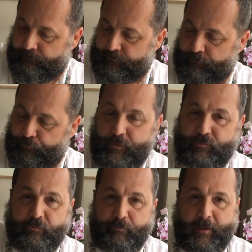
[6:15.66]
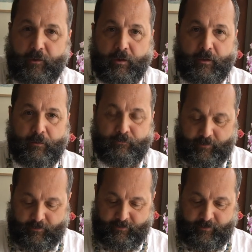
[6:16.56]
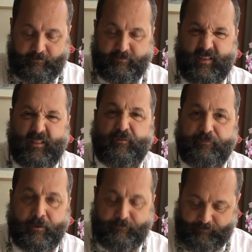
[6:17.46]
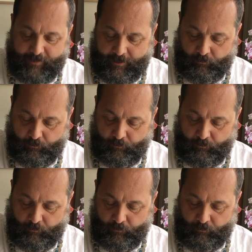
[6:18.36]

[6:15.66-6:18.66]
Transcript: If we just make our clouds like this, they look very flat.